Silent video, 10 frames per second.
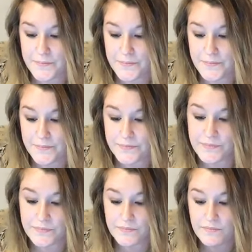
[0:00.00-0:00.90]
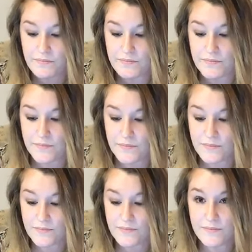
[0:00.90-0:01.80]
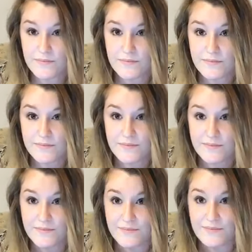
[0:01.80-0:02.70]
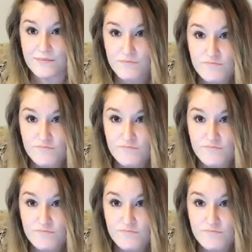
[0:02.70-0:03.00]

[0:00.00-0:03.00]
(no one is talking)